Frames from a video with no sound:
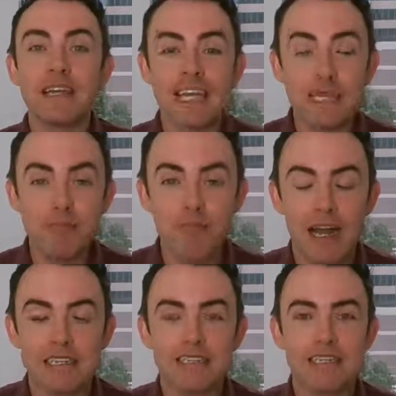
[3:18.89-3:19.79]
Keep
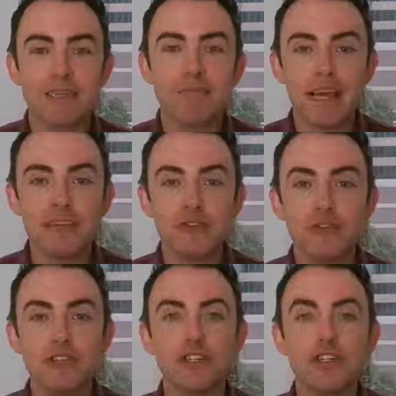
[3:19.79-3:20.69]
practicing. Make
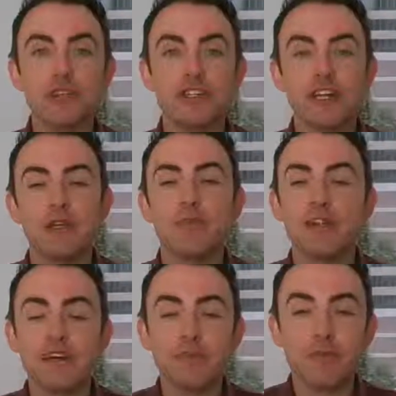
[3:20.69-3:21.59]
sure that you study with
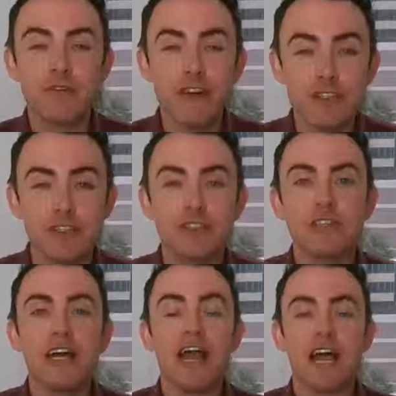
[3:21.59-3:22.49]
a
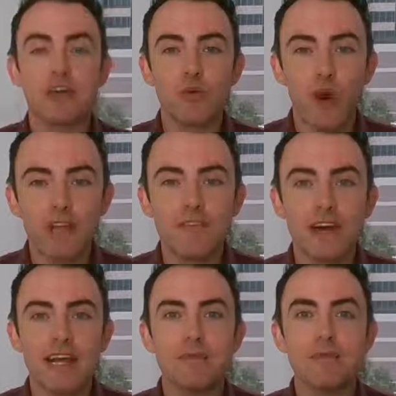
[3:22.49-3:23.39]
professional and
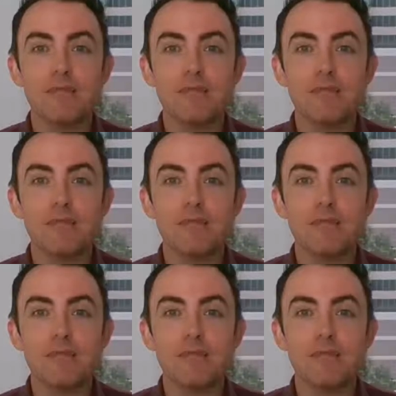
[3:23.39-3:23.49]
qualified